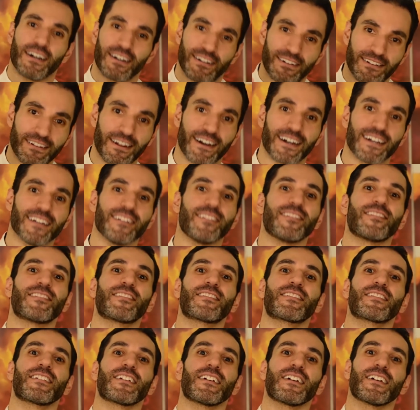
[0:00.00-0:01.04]
a
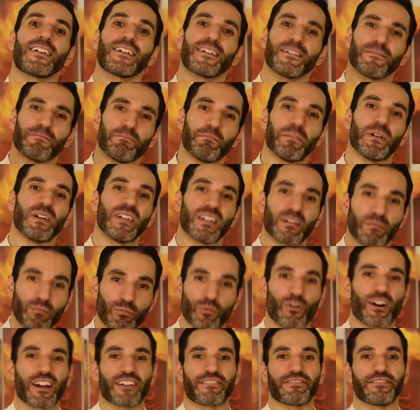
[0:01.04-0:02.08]
nice, big
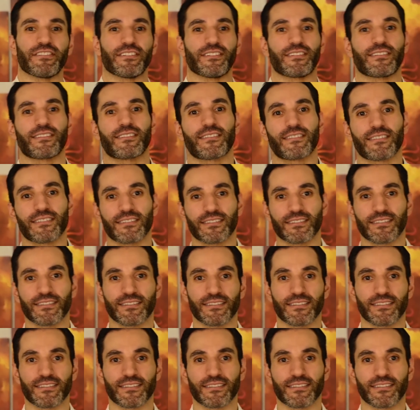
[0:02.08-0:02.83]
breakfast.